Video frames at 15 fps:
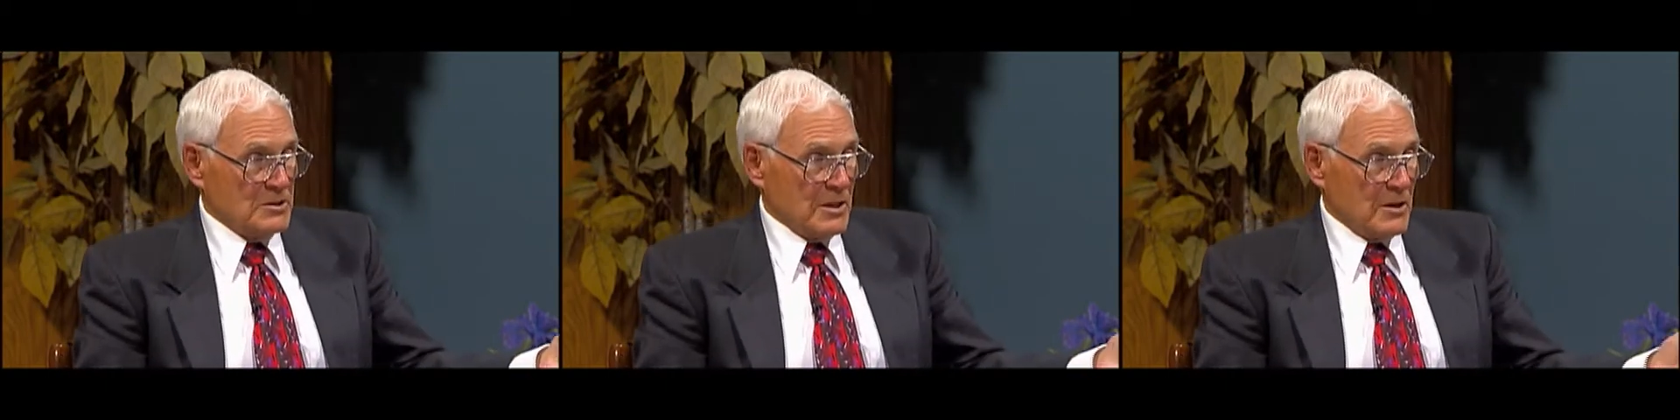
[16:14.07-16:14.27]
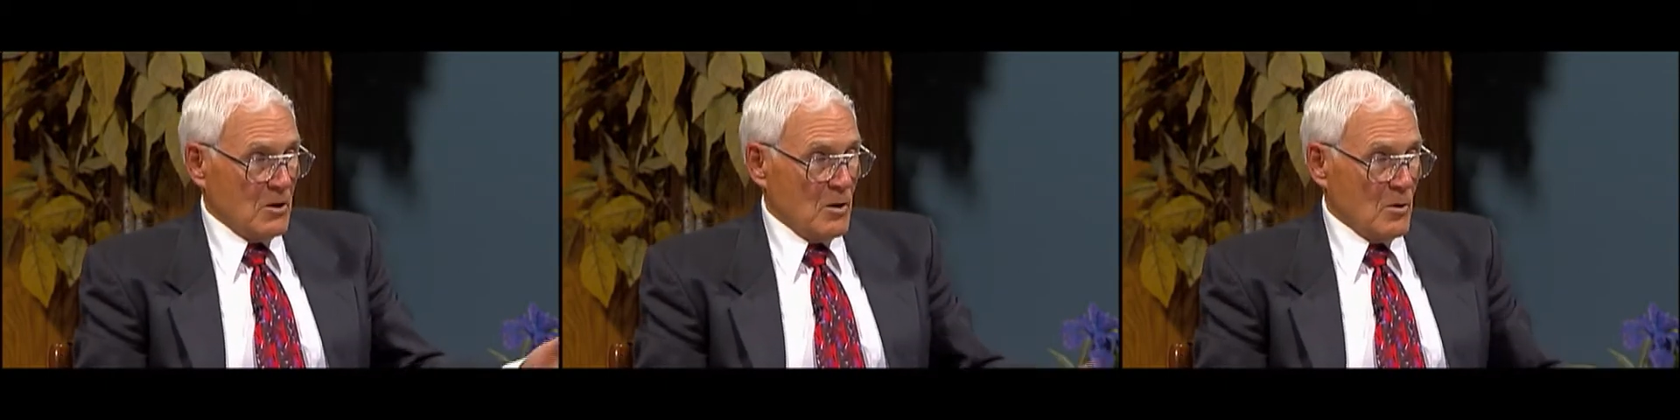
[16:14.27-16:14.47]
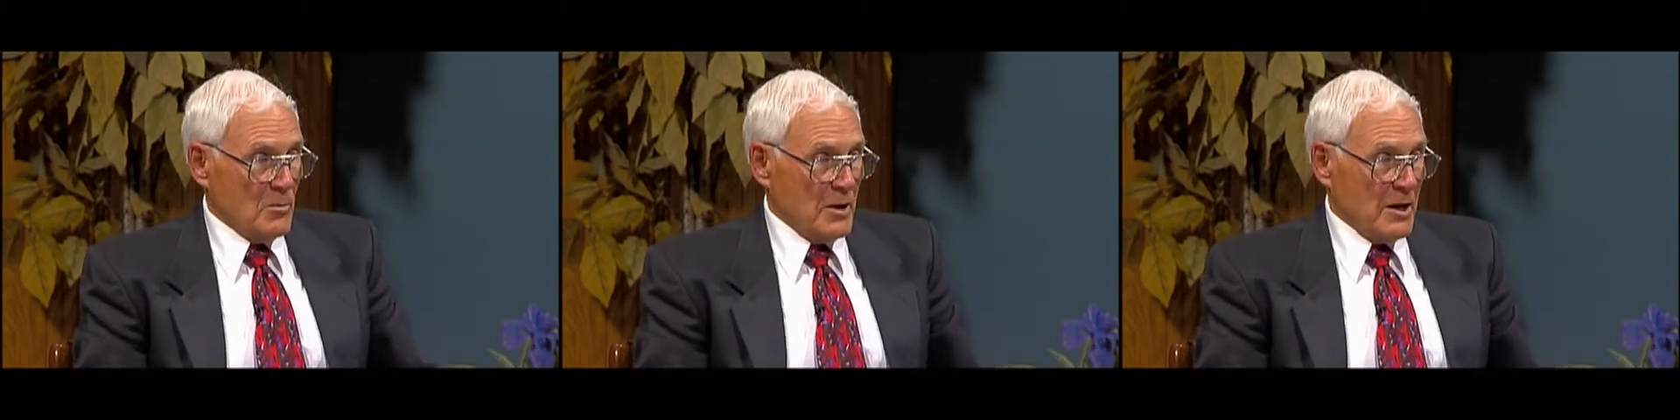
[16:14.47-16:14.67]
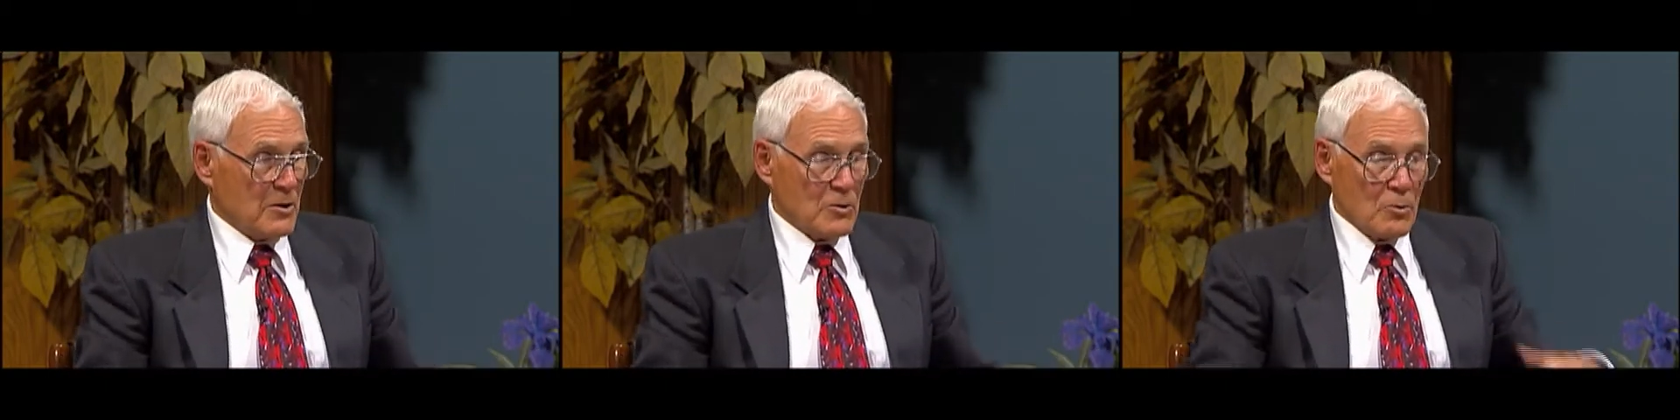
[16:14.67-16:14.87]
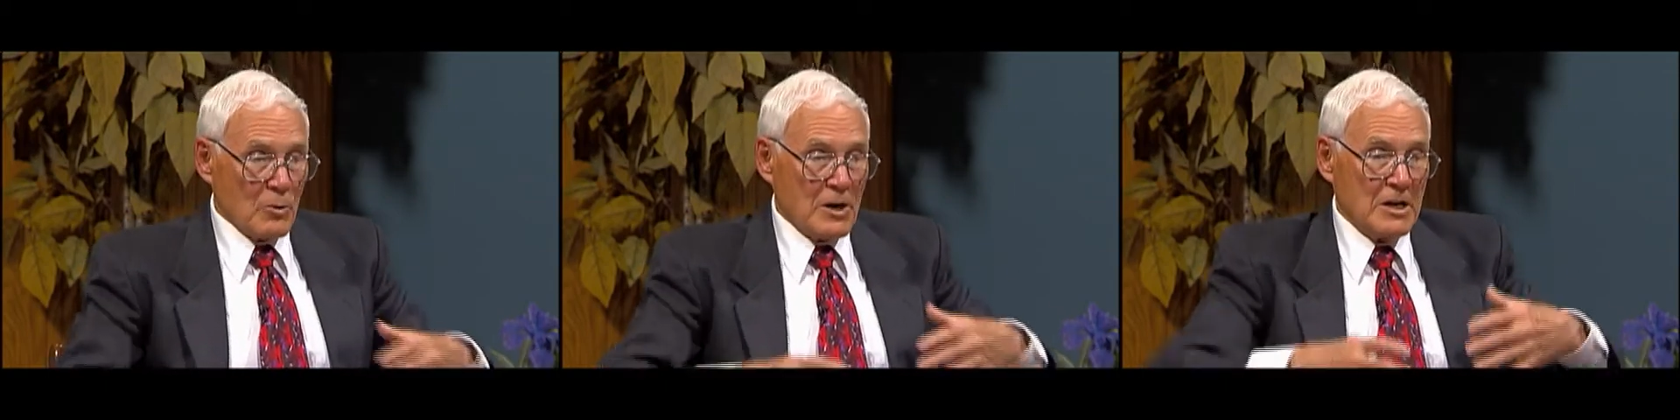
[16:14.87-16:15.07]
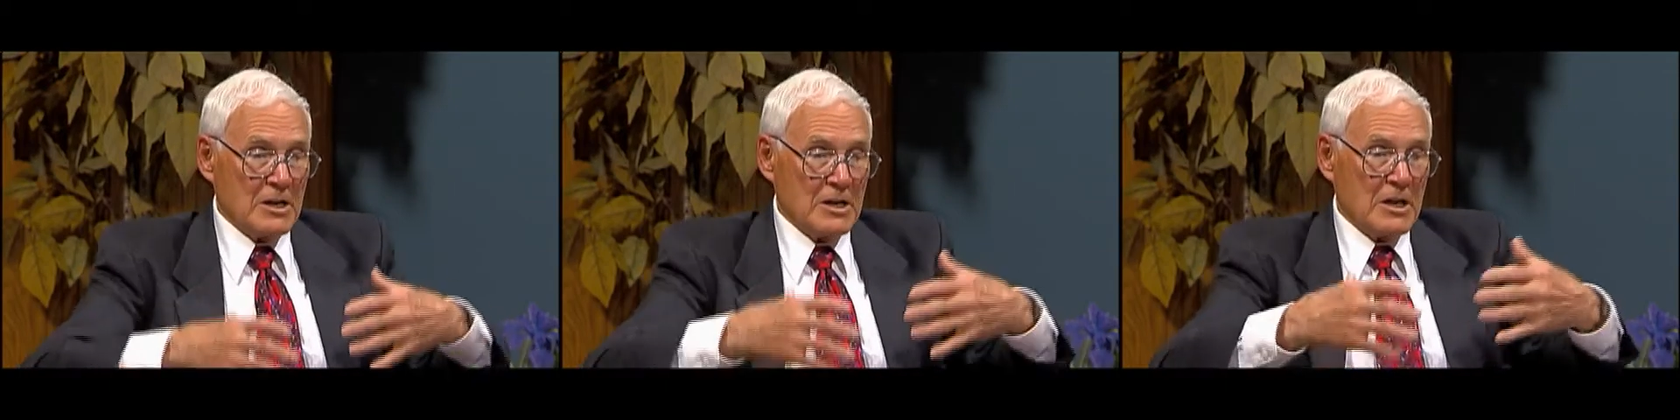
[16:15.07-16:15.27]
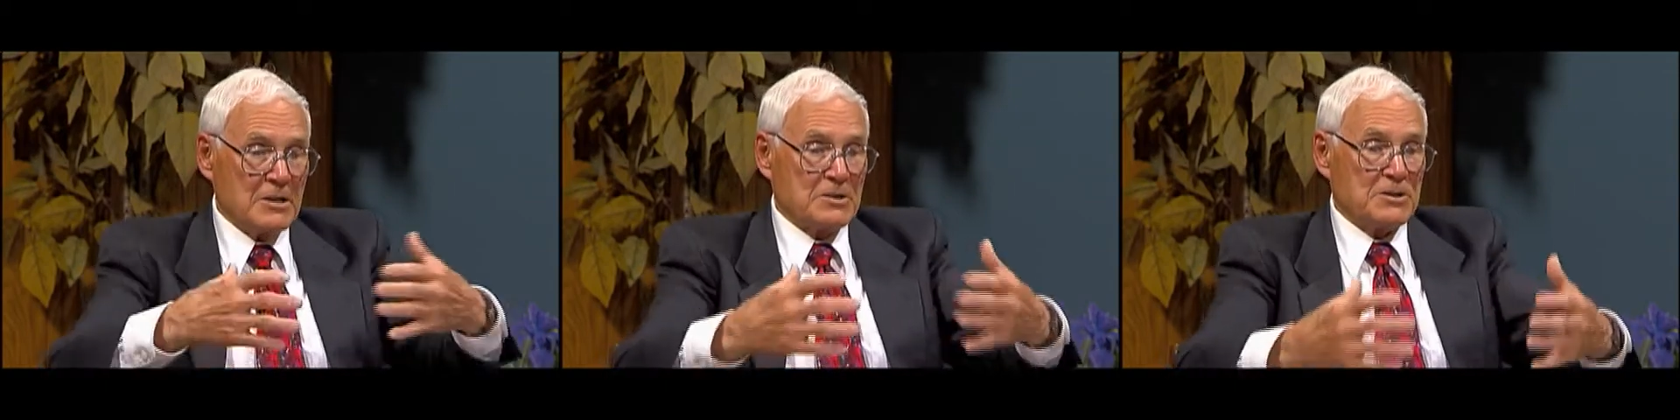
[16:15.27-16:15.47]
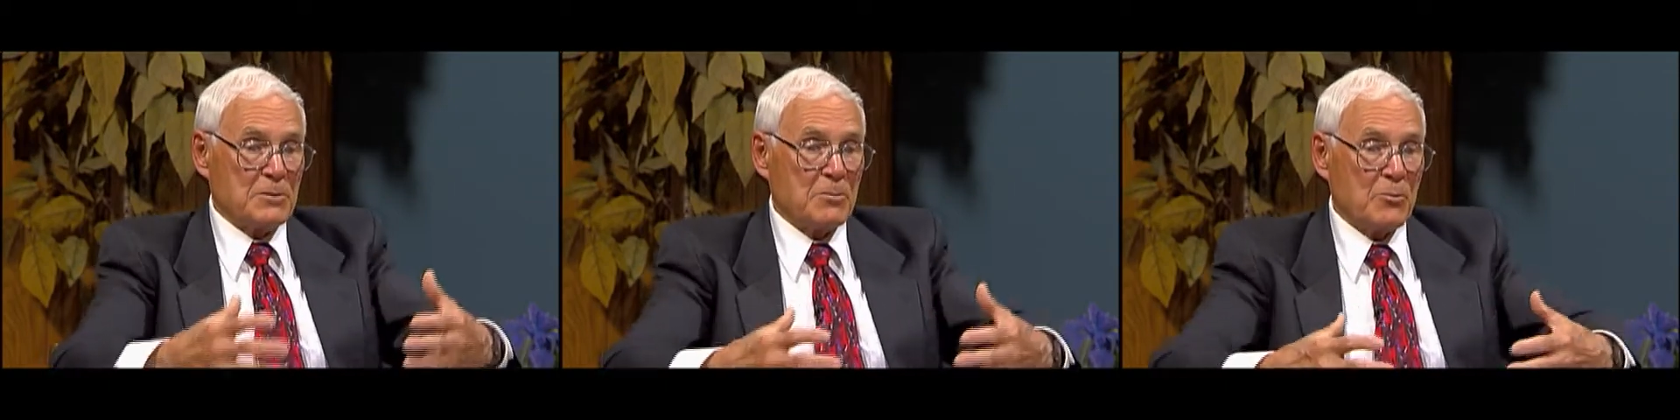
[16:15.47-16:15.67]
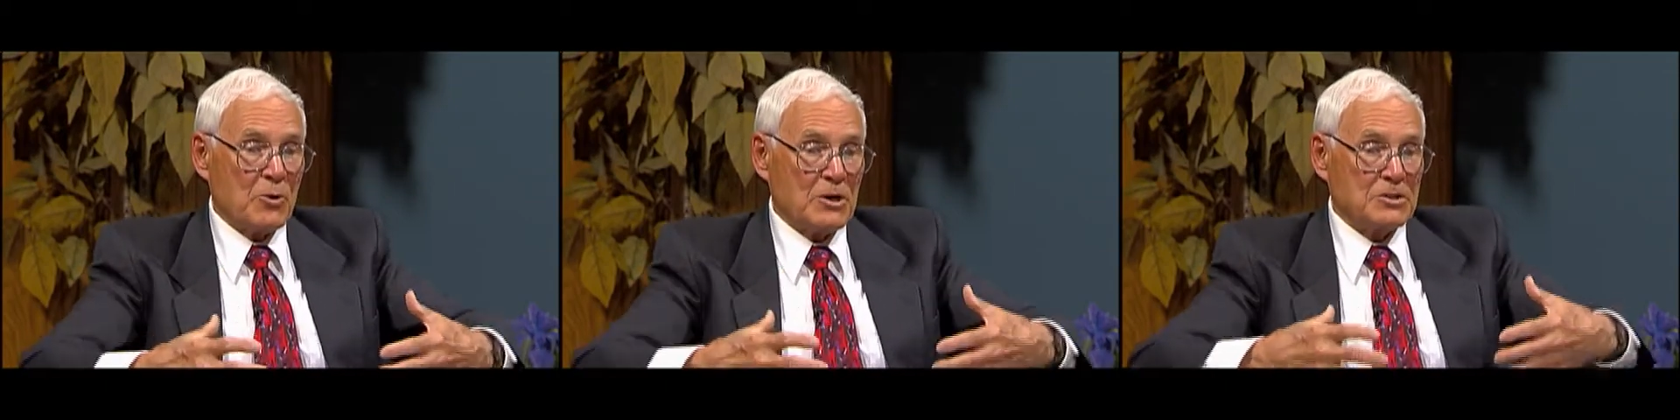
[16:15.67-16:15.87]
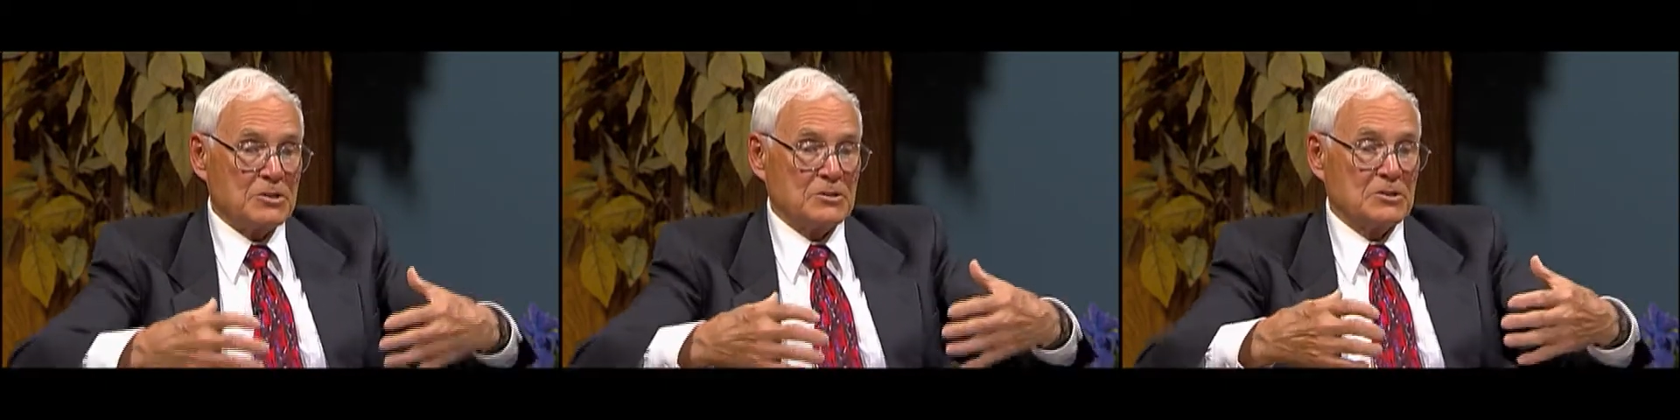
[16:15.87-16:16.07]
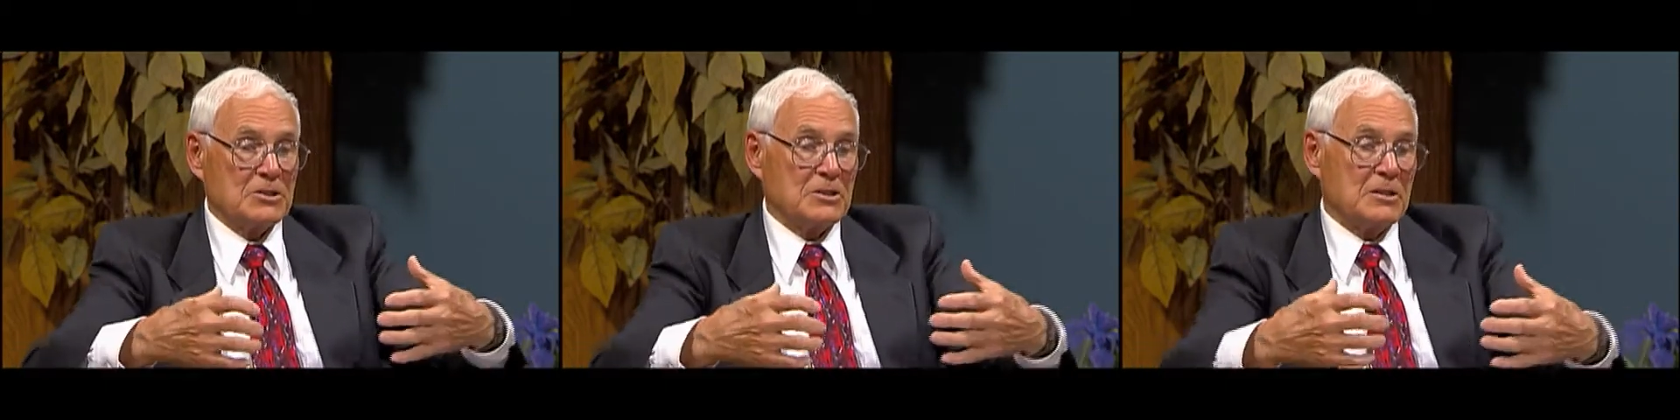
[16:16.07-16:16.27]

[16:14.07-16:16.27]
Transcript: that all matter radiates impressions,